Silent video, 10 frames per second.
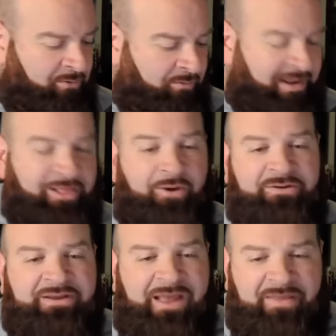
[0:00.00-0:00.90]
When I
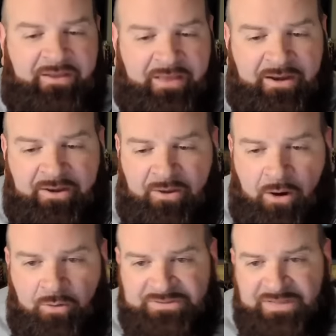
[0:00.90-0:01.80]
learned today that Kennedy
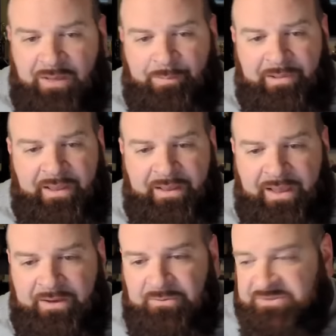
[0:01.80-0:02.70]
Carter was not playing,
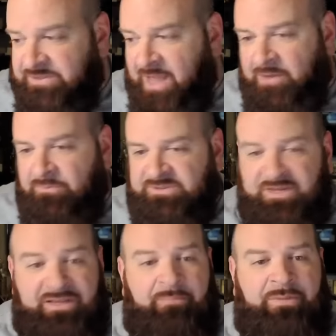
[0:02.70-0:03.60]
I knew Chicago was
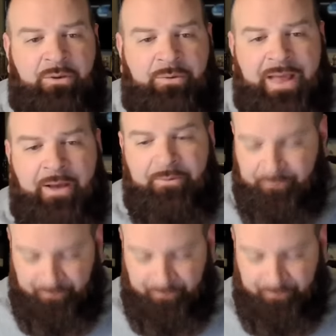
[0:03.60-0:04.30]
going to get blown out.